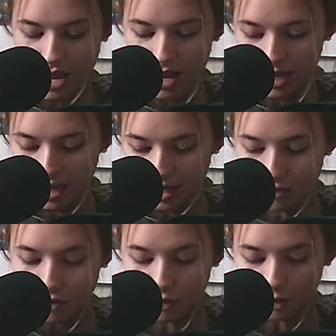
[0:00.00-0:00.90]
and
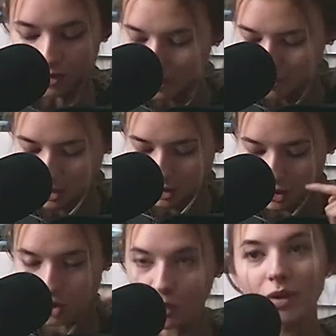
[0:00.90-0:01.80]
full zip
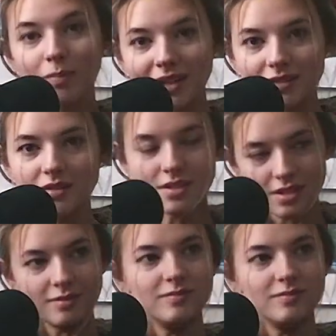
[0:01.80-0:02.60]
enclosure with buttons.